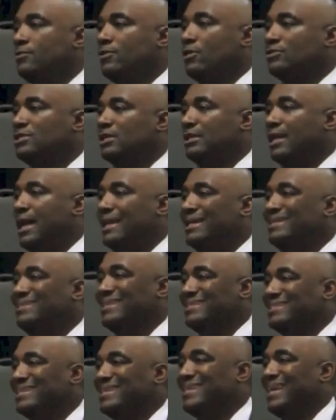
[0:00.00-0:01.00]
There was a lot of
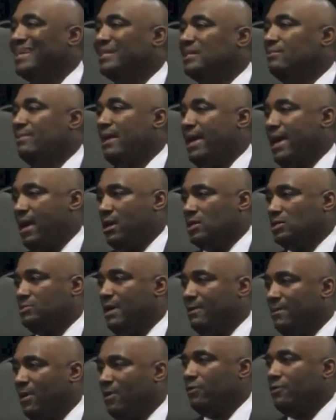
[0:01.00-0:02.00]
disconnect in my house.
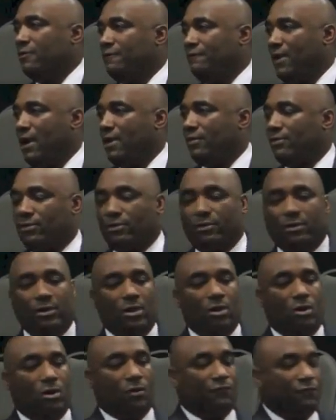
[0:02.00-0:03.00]
My mother and father,
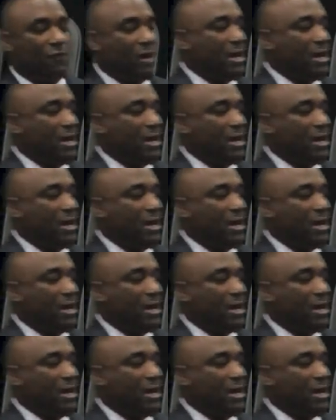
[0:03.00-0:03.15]
on